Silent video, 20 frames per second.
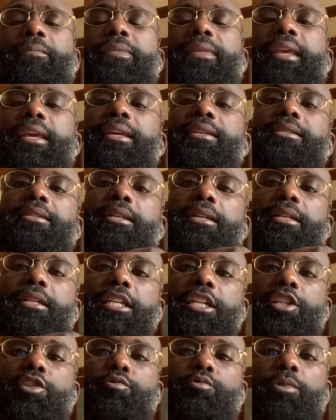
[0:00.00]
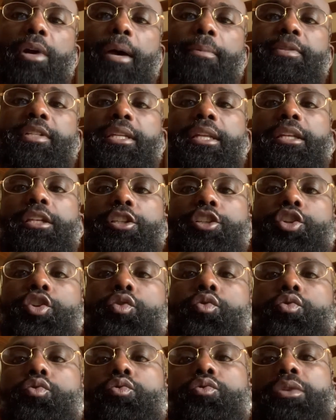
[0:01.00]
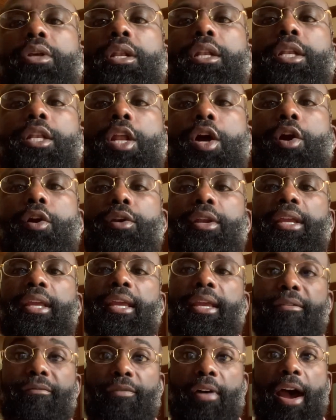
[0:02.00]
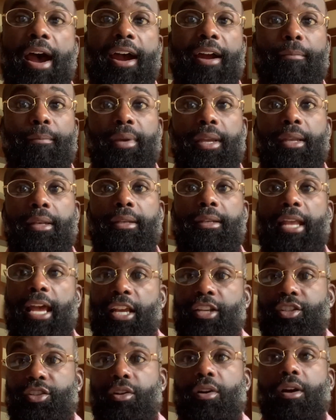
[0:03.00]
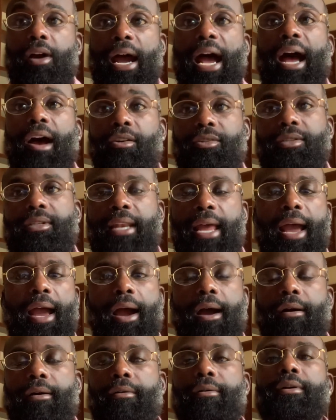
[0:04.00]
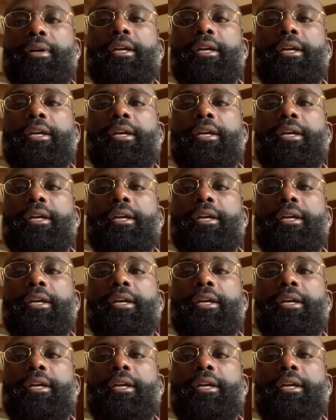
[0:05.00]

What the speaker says: It's a disruption to the learning environment. That's your house now.